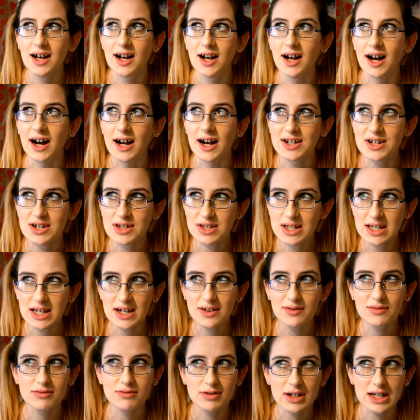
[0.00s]
I don't think
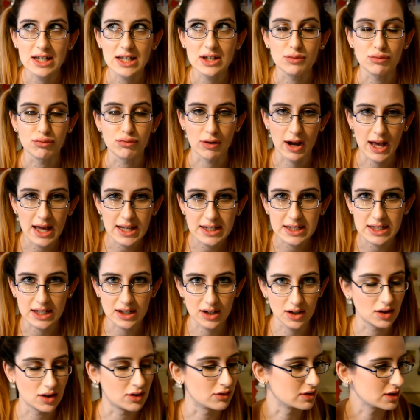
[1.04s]
I've really read a
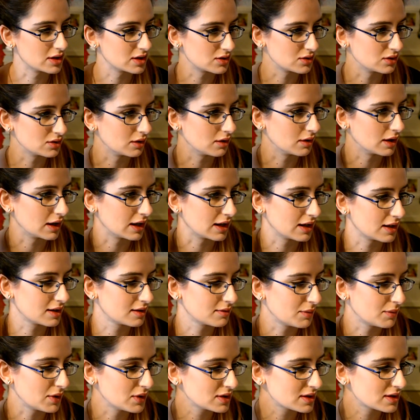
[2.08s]
horror story.
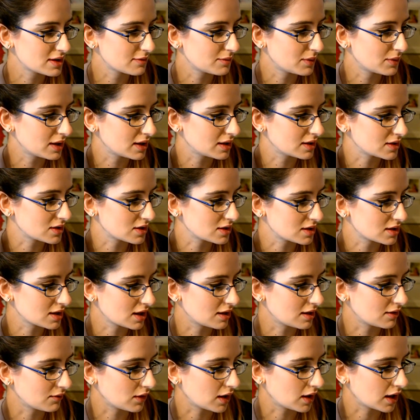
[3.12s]
Most of mine are just kind
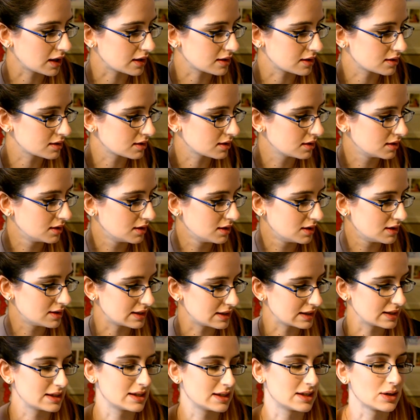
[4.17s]
of like
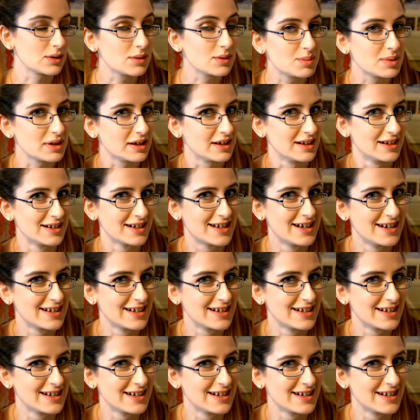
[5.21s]
dystopian because